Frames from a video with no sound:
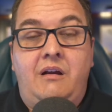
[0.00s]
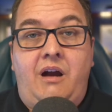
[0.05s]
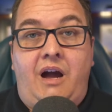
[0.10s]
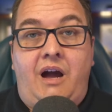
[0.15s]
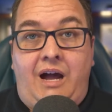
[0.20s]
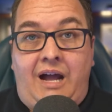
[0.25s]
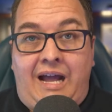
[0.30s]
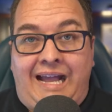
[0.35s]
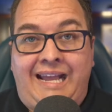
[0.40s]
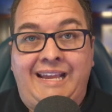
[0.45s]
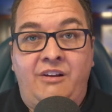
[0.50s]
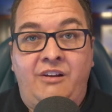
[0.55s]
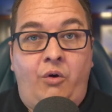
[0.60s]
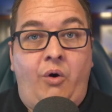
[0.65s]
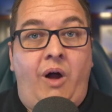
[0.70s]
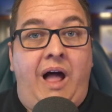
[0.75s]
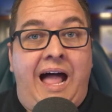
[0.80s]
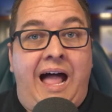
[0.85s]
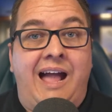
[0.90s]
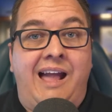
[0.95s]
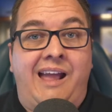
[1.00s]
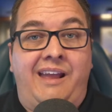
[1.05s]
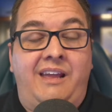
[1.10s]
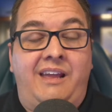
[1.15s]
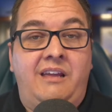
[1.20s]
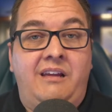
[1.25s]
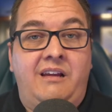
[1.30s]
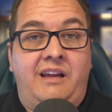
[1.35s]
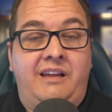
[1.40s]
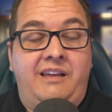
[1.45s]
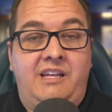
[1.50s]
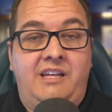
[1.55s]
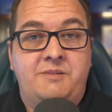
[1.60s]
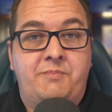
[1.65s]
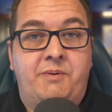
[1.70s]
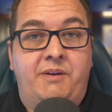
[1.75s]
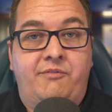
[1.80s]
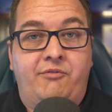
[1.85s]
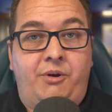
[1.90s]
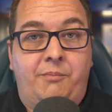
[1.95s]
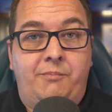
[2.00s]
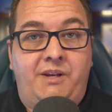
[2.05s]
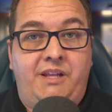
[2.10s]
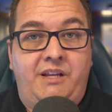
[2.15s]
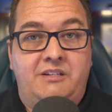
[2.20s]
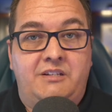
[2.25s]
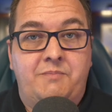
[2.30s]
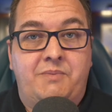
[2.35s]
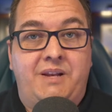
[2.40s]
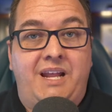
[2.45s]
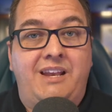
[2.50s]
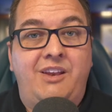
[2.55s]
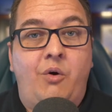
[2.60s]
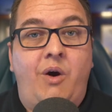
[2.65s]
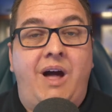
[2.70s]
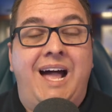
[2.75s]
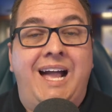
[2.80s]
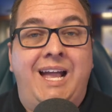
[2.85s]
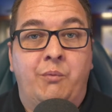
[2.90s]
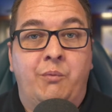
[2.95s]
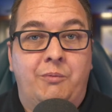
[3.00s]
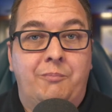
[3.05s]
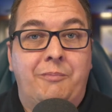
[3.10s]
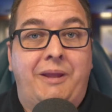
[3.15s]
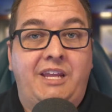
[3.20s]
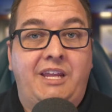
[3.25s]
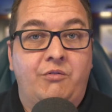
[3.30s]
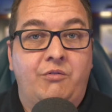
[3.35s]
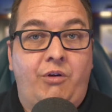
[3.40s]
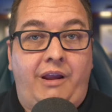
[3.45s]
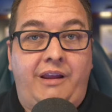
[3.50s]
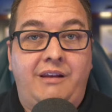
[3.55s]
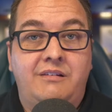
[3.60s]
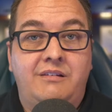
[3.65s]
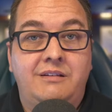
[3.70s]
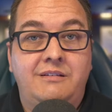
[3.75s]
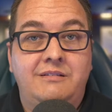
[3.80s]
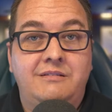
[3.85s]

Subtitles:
I can't speak for anybody else, but I know I will make it right.